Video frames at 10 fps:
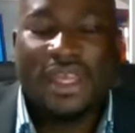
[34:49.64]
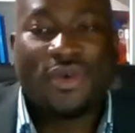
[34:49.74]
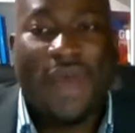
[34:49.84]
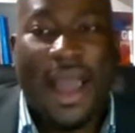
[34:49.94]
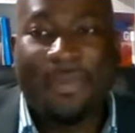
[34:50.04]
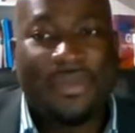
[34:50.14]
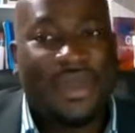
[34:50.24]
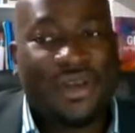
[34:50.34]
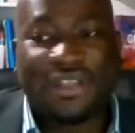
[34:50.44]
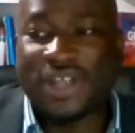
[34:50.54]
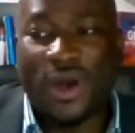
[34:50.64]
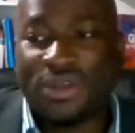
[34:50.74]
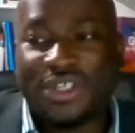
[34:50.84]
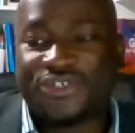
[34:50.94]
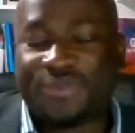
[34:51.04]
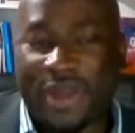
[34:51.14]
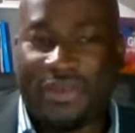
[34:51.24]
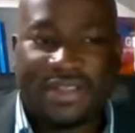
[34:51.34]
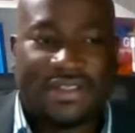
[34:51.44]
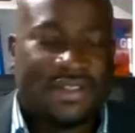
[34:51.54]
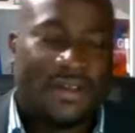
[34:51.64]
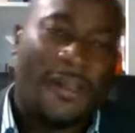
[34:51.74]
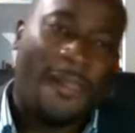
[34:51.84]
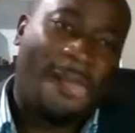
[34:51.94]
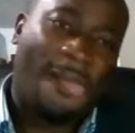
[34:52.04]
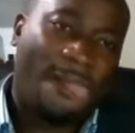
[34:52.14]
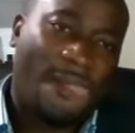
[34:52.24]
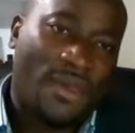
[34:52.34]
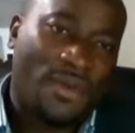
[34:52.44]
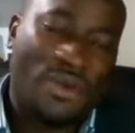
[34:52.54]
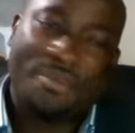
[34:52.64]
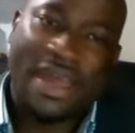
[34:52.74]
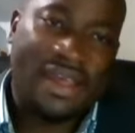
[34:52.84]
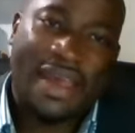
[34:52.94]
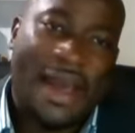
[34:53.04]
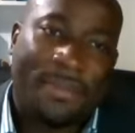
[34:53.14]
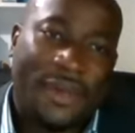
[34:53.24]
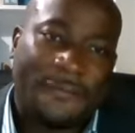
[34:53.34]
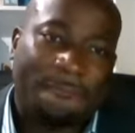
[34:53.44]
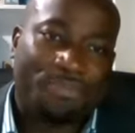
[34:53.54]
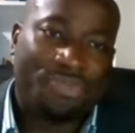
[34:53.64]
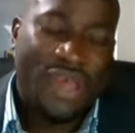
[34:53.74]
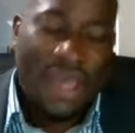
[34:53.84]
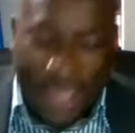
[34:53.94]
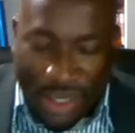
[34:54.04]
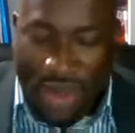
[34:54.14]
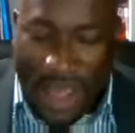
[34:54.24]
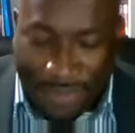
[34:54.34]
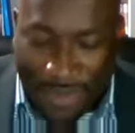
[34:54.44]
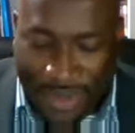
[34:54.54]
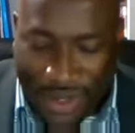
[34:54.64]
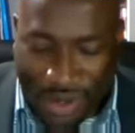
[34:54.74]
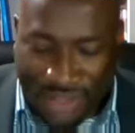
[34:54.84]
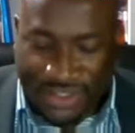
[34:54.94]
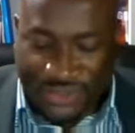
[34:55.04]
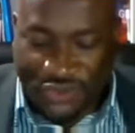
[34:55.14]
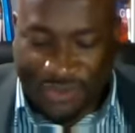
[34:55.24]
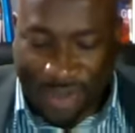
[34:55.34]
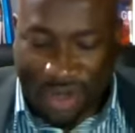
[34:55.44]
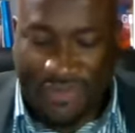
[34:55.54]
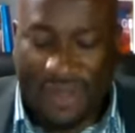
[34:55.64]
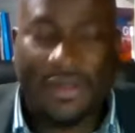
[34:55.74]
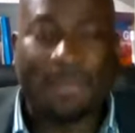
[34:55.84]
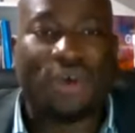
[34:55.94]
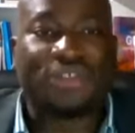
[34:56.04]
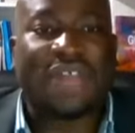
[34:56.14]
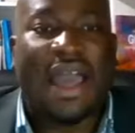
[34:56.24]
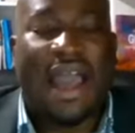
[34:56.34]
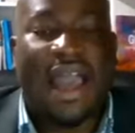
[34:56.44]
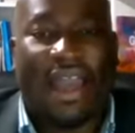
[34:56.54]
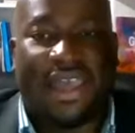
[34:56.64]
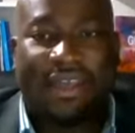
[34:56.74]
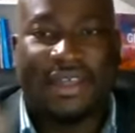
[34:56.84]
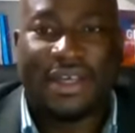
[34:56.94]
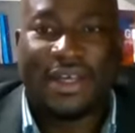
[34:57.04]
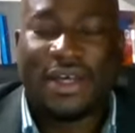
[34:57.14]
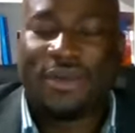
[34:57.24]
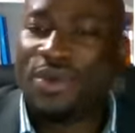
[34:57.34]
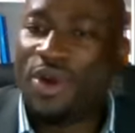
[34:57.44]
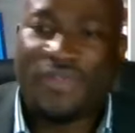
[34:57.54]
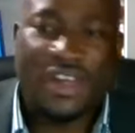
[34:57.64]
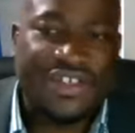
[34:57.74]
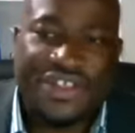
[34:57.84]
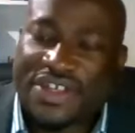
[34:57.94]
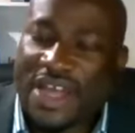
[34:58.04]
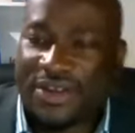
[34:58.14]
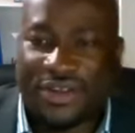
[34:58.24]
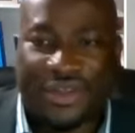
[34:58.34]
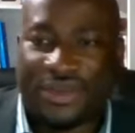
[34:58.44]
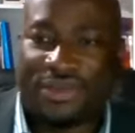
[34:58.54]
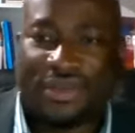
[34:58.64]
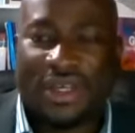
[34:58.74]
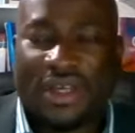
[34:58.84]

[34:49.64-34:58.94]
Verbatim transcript: It will happen because the Holy Spirit will make it happen. It will happen because the Spirit of the Most High will overshadow you.